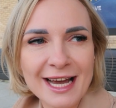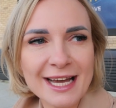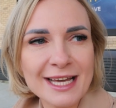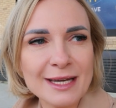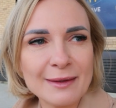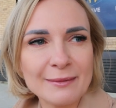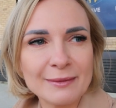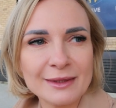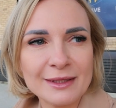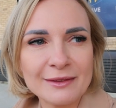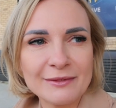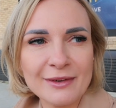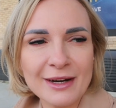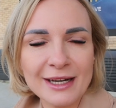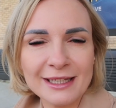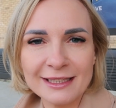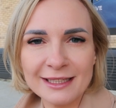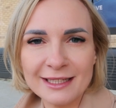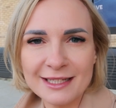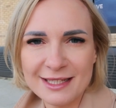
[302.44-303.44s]
I am the
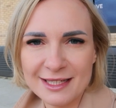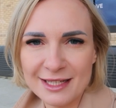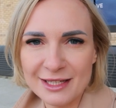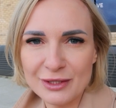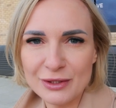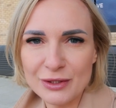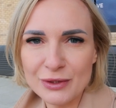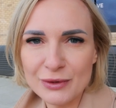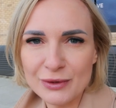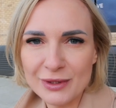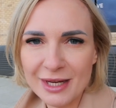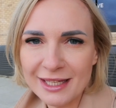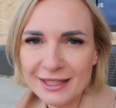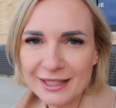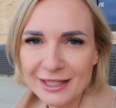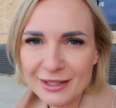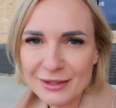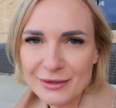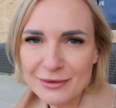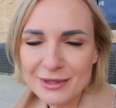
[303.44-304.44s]
finalist in two
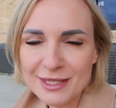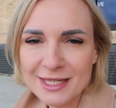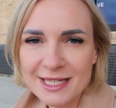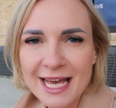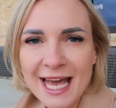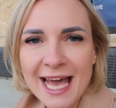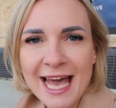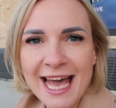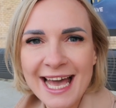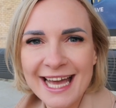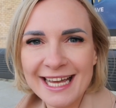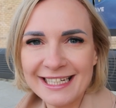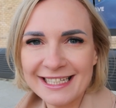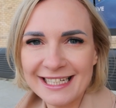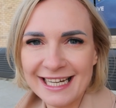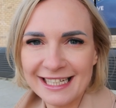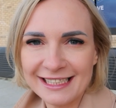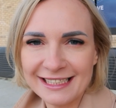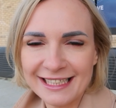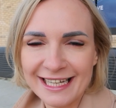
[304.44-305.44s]
categories and
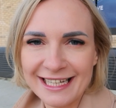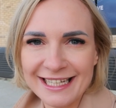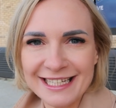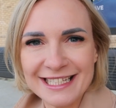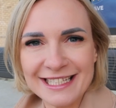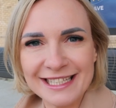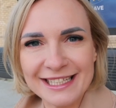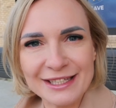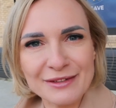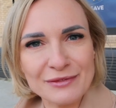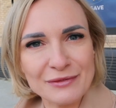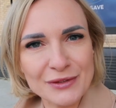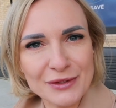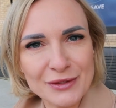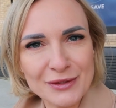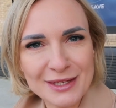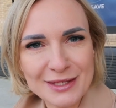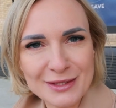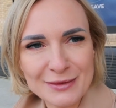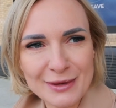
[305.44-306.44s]
Anna is in a
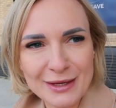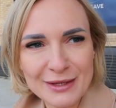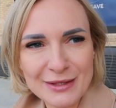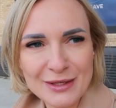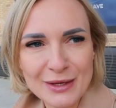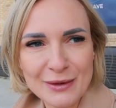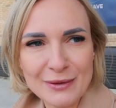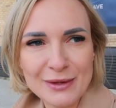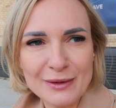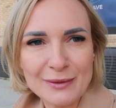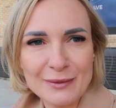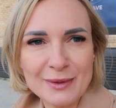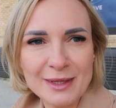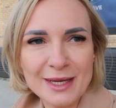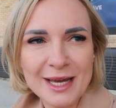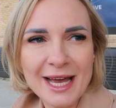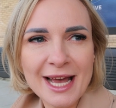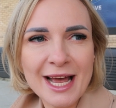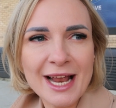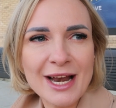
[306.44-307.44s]
few as well. So it will
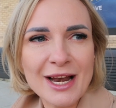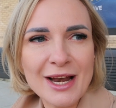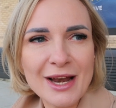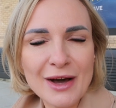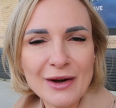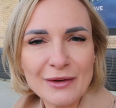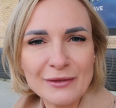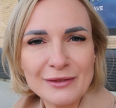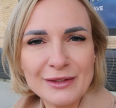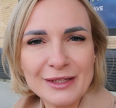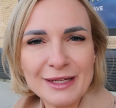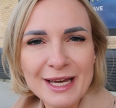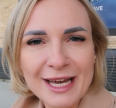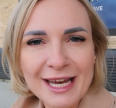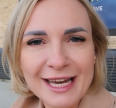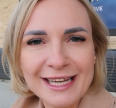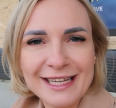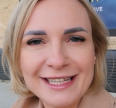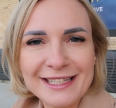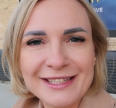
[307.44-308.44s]
be lovely
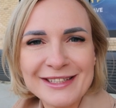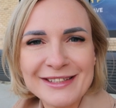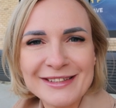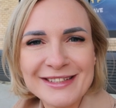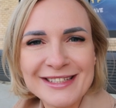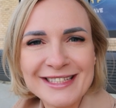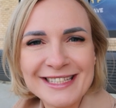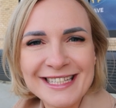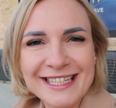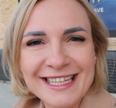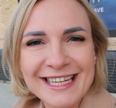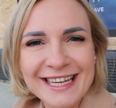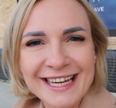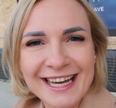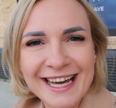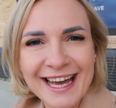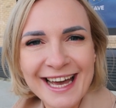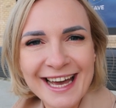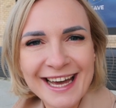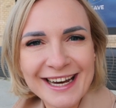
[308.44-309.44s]
uh, to see
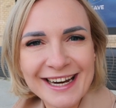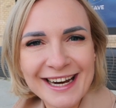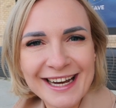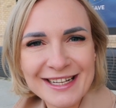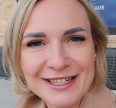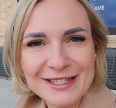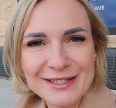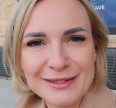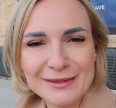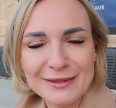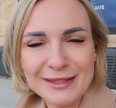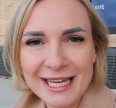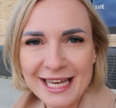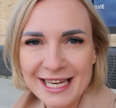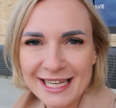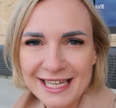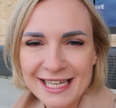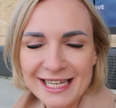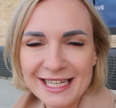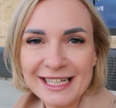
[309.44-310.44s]
her as uh,
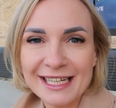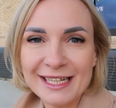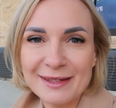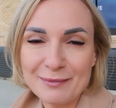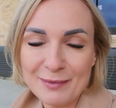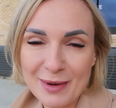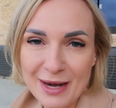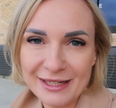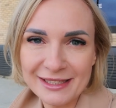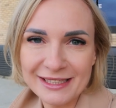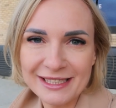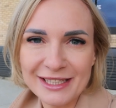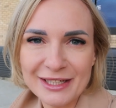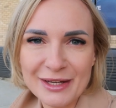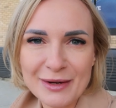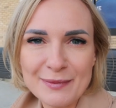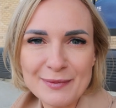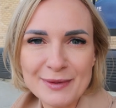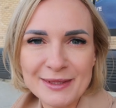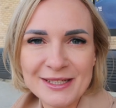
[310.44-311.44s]
taking part in the
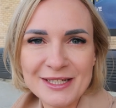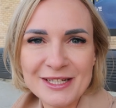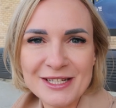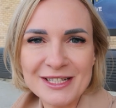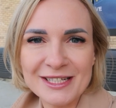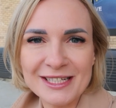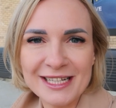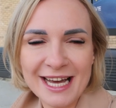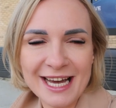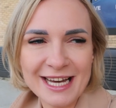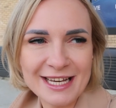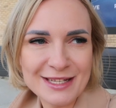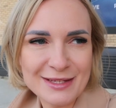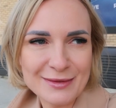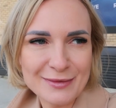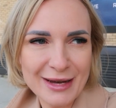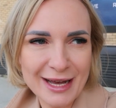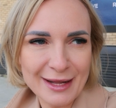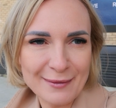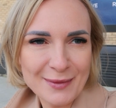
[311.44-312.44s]
competition as
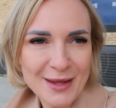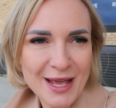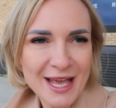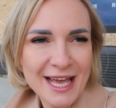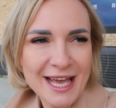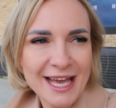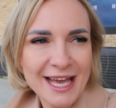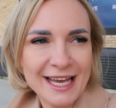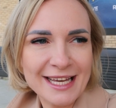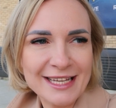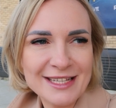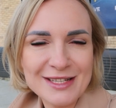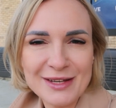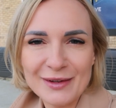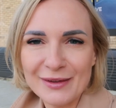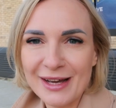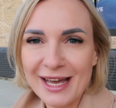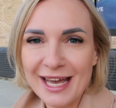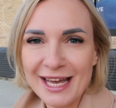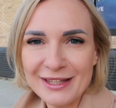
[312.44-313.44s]
well and
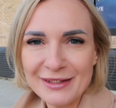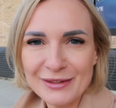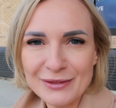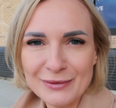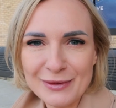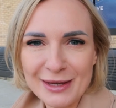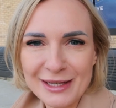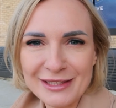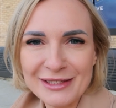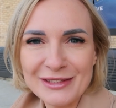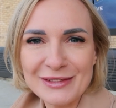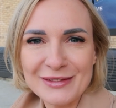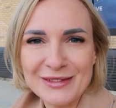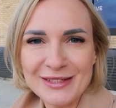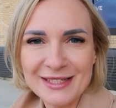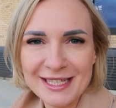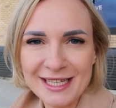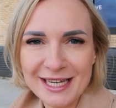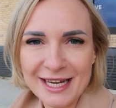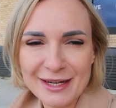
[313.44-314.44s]
so cannot wait to
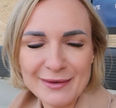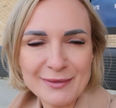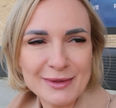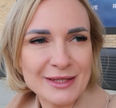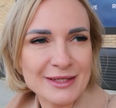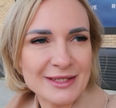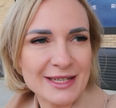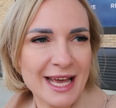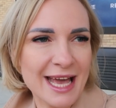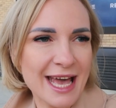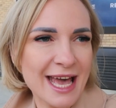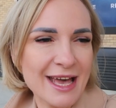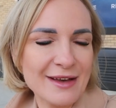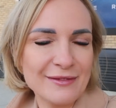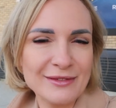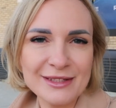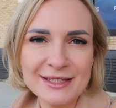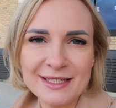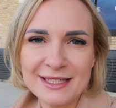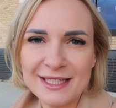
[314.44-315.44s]
see her because I
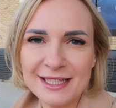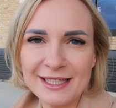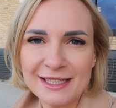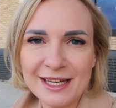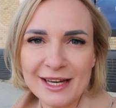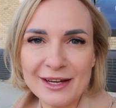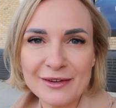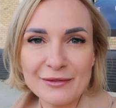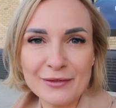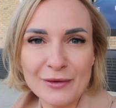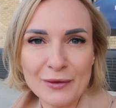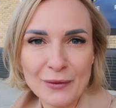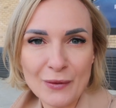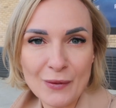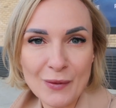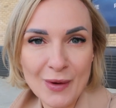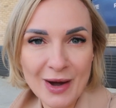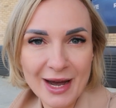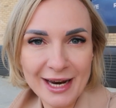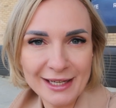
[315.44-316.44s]
haven't seen her for
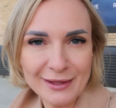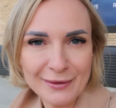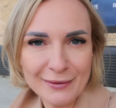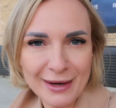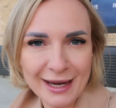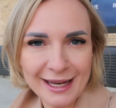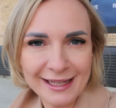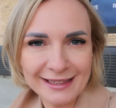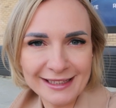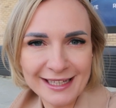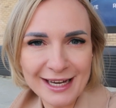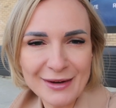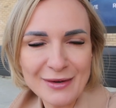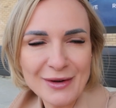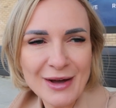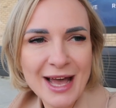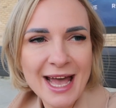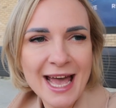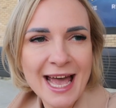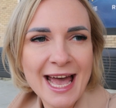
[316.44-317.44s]
quite a while now
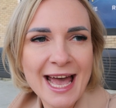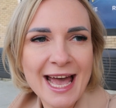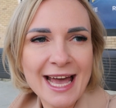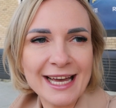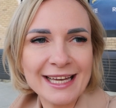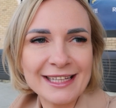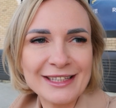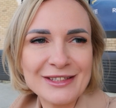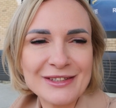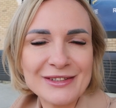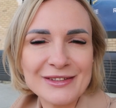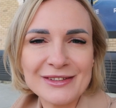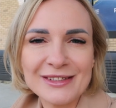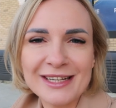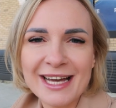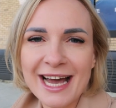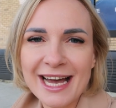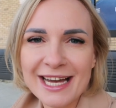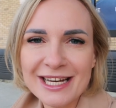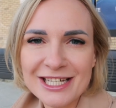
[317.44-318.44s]
uh, to
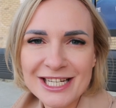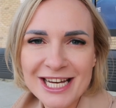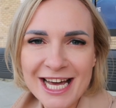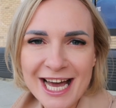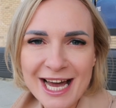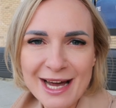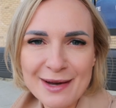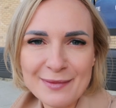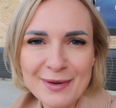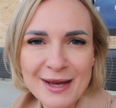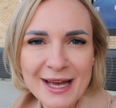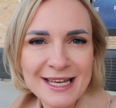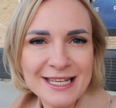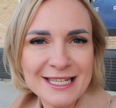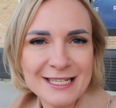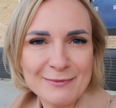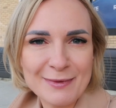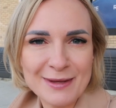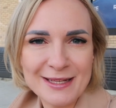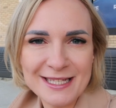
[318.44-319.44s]
catch up,
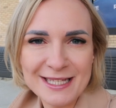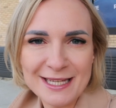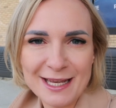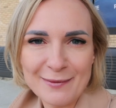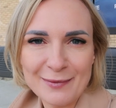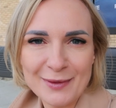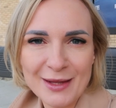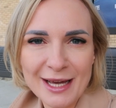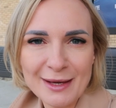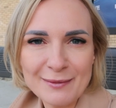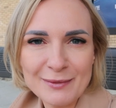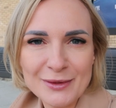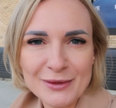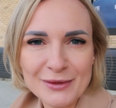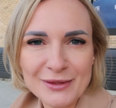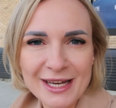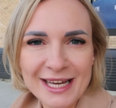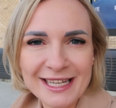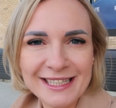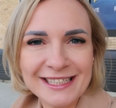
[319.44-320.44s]
spend some time
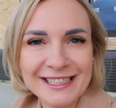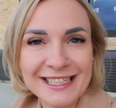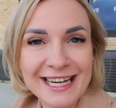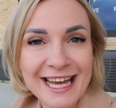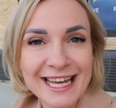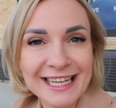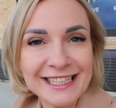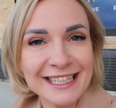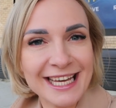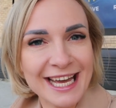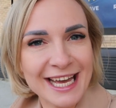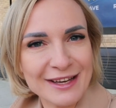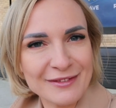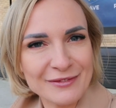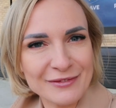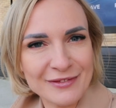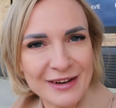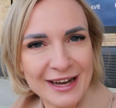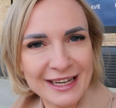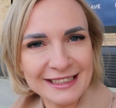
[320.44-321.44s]
together and have
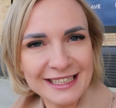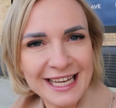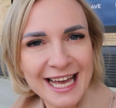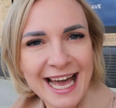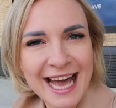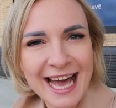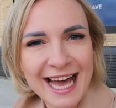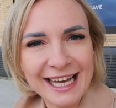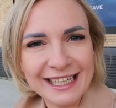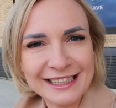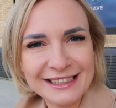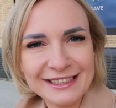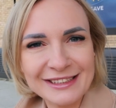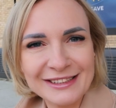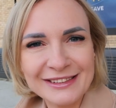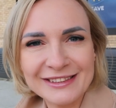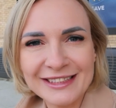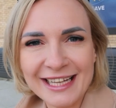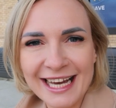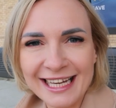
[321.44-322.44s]
fun at
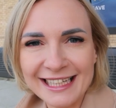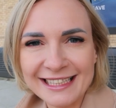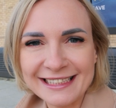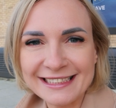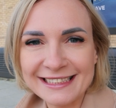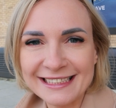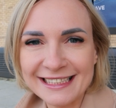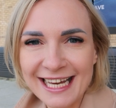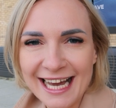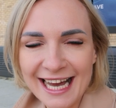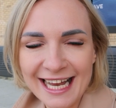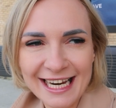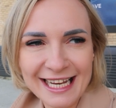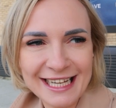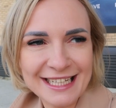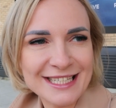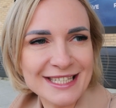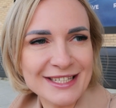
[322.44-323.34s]
tonight's gala.